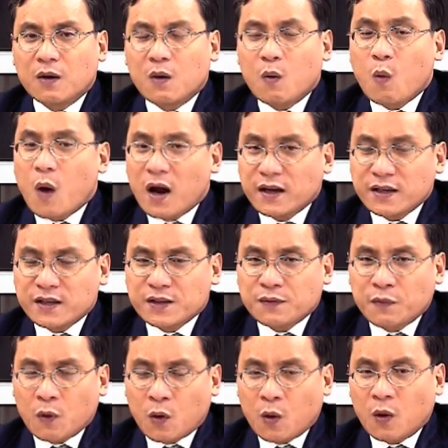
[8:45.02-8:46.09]
One is
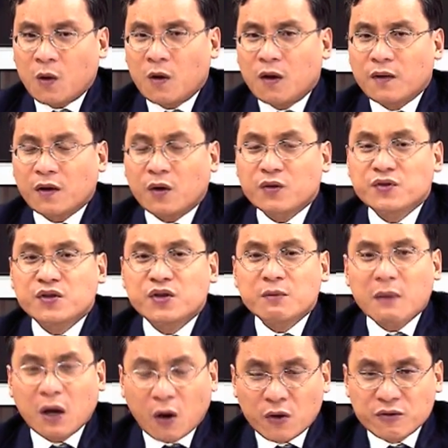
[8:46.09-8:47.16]
for the
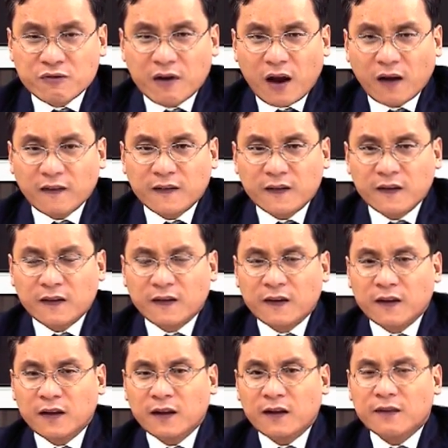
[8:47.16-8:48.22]
consumer contract,
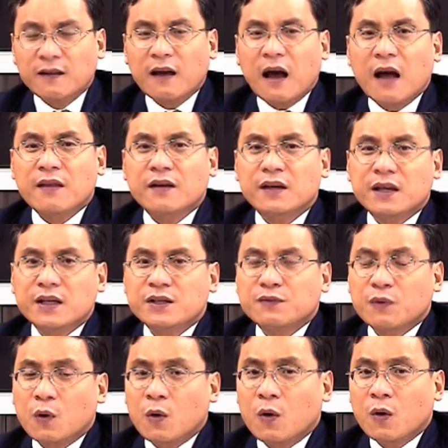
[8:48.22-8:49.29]
the other is
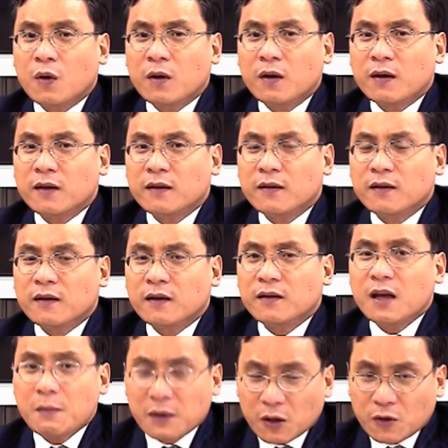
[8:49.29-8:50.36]
for
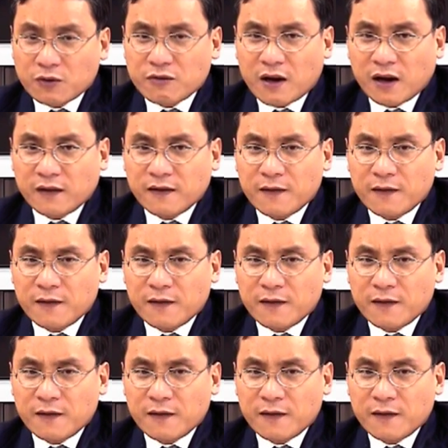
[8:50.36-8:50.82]
labor contract.